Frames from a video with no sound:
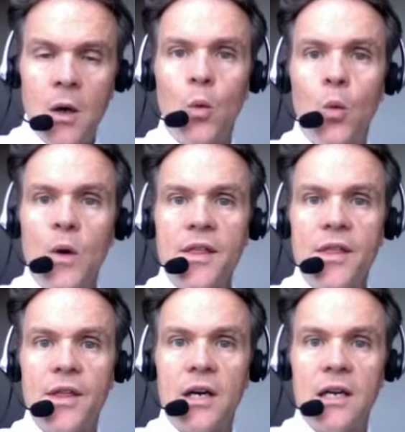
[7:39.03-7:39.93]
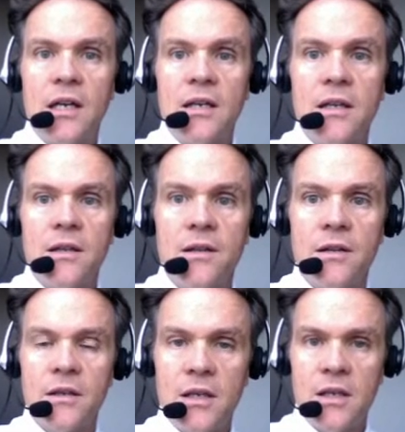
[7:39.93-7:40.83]
with
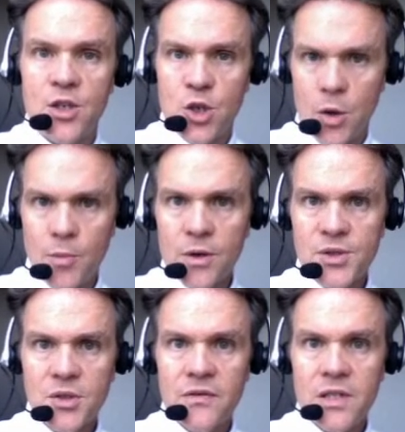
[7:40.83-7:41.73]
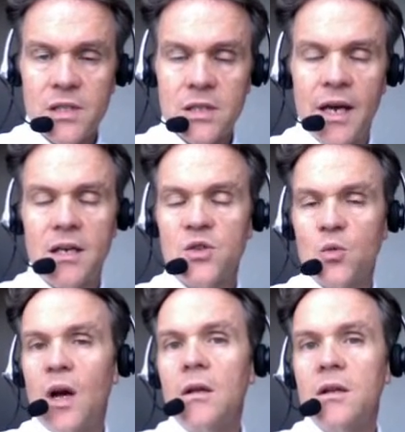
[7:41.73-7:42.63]
the interpreter service, as
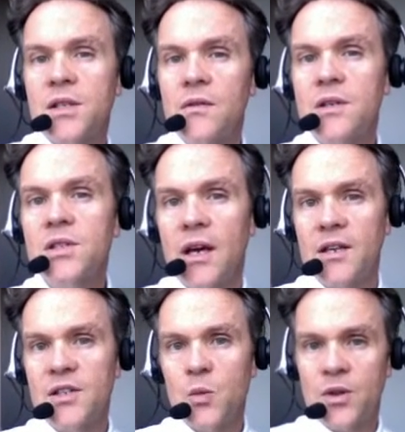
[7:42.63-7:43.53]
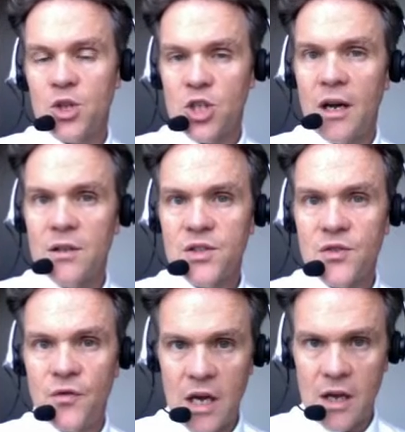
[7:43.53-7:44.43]
well as in this case with the child's
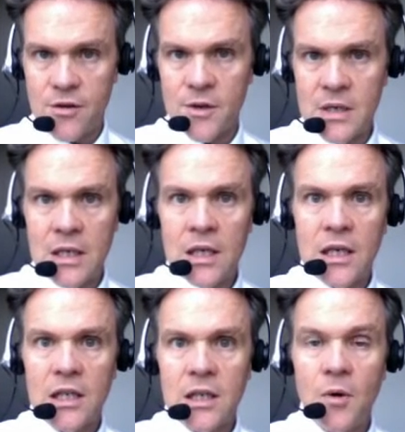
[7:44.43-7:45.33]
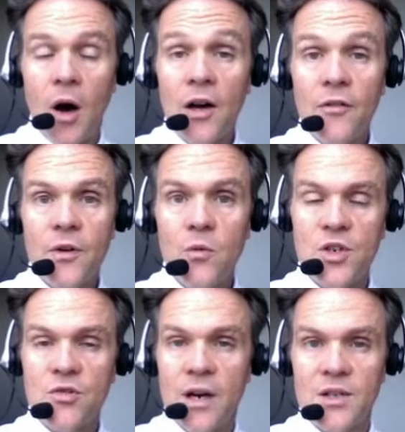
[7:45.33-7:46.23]
father. Often we
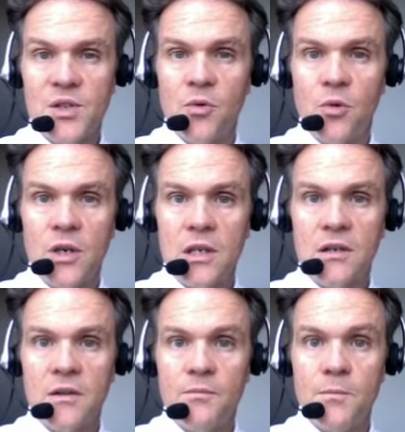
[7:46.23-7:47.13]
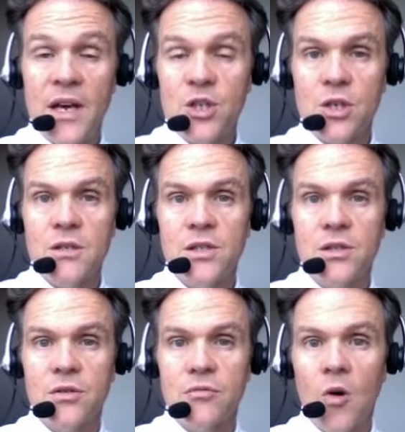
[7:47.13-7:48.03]
try to support patients
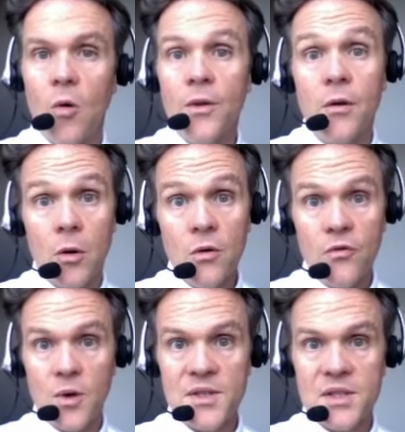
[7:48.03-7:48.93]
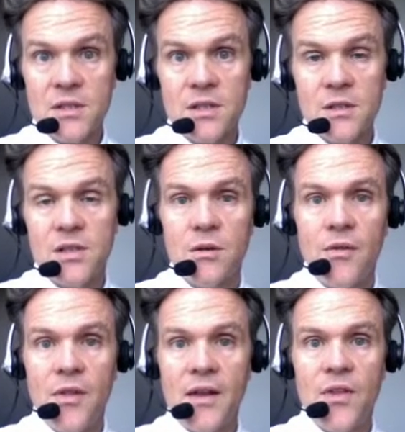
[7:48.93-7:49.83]
to record their own voices so
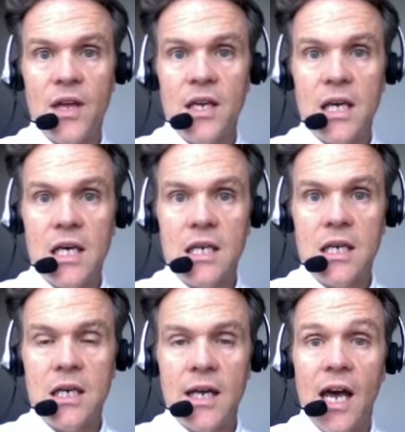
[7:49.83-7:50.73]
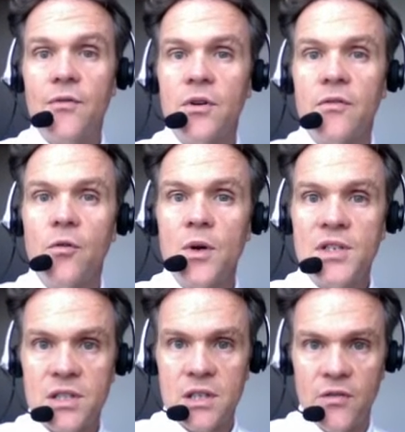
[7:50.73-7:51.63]
that they can have their
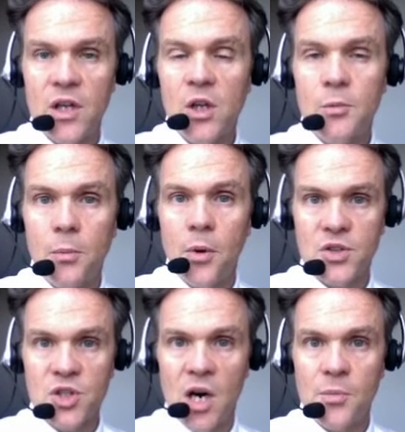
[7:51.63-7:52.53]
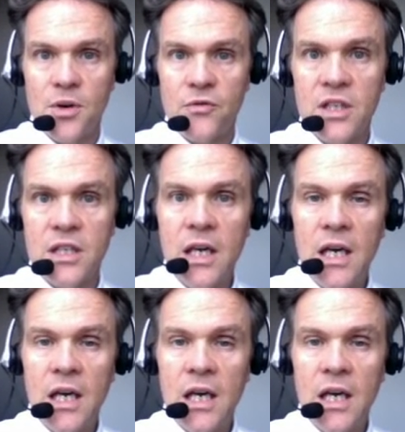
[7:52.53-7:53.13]
voice available postoperatively.